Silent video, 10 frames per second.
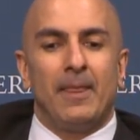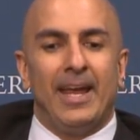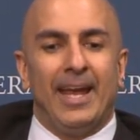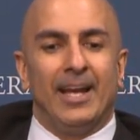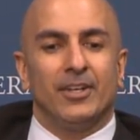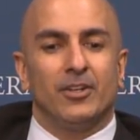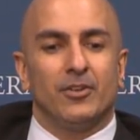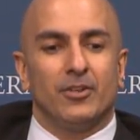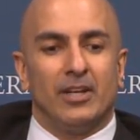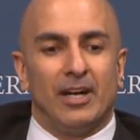And
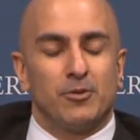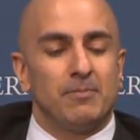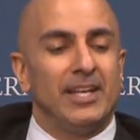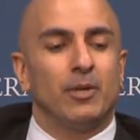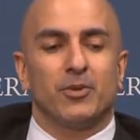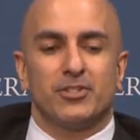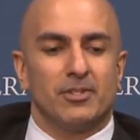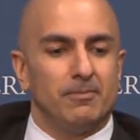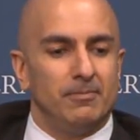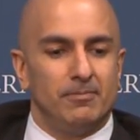I was meeting with
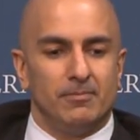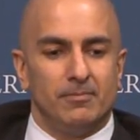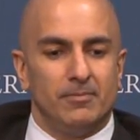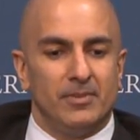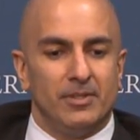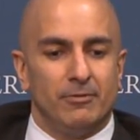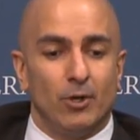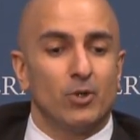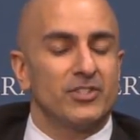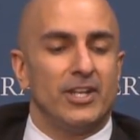some
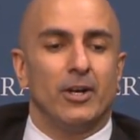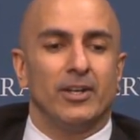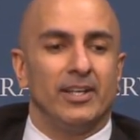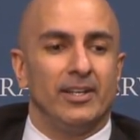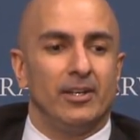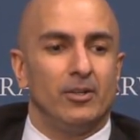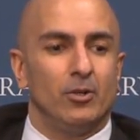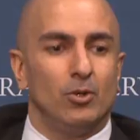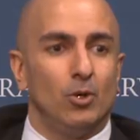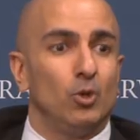folks there, and then
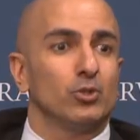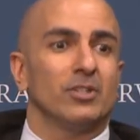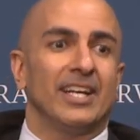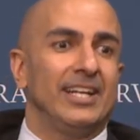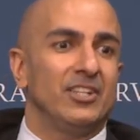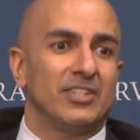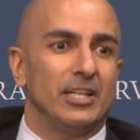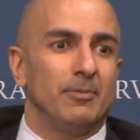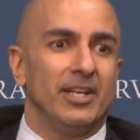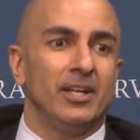older lady said
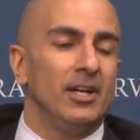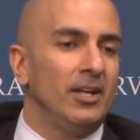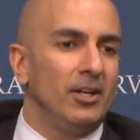to me,